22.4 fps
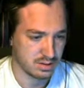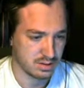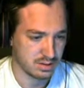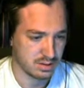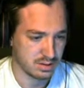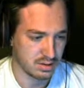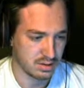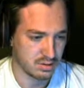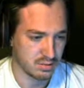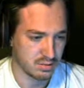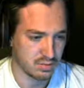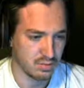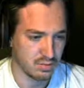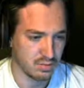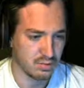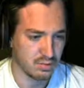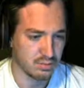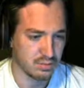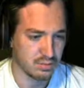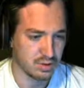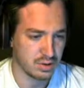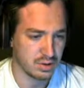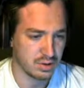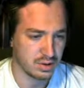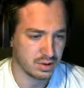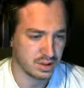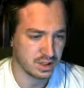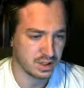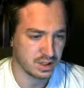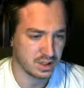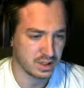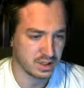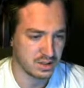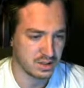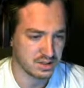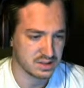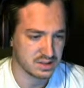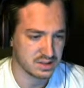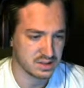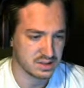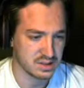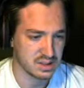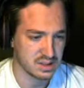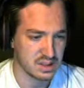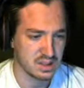The Carew murder
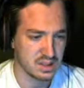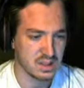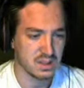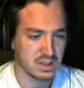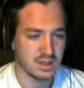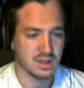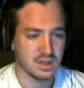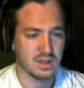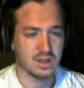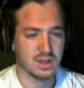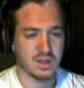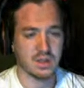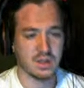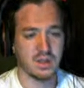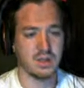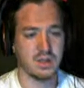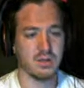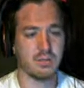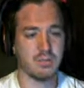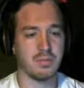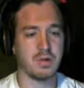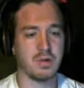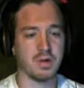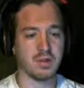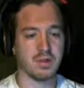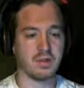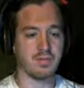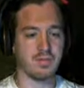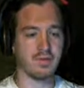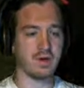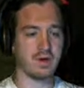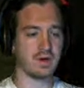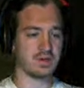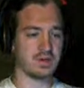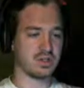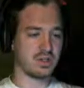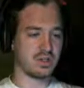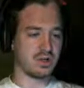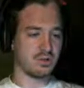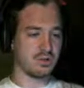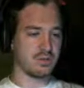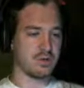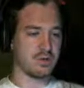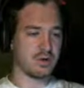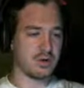case in the month of
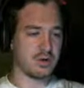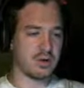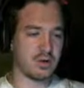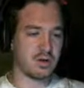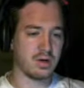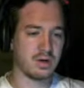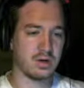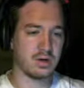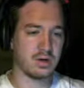October